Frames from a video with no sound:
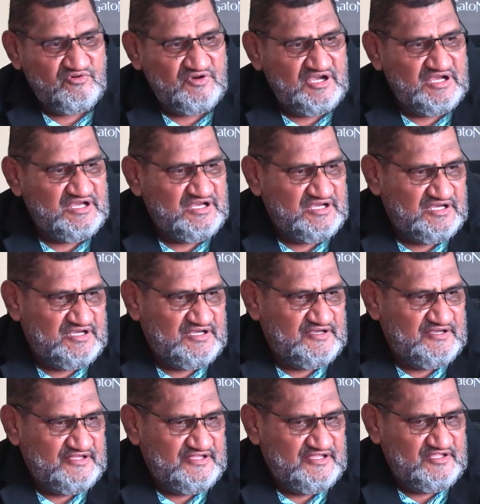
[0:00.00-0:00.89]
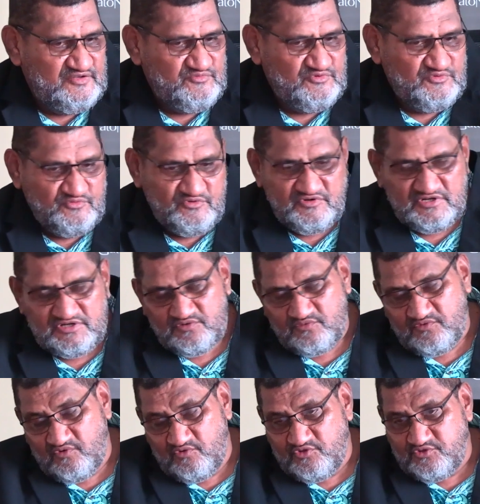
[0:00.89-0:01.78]
uh, and we want
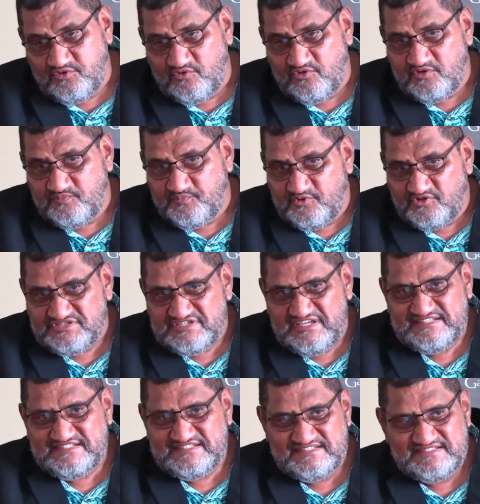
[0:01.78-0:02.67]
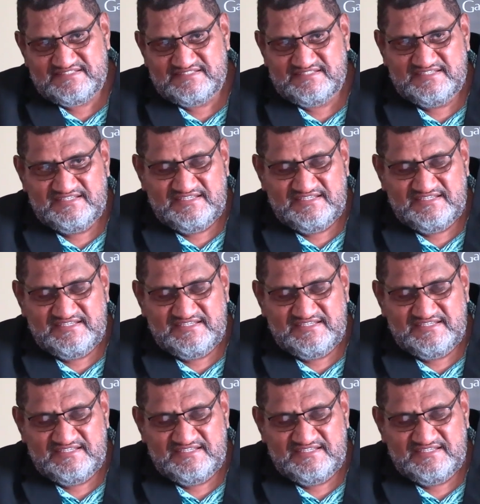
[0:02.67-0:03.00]
to go through the process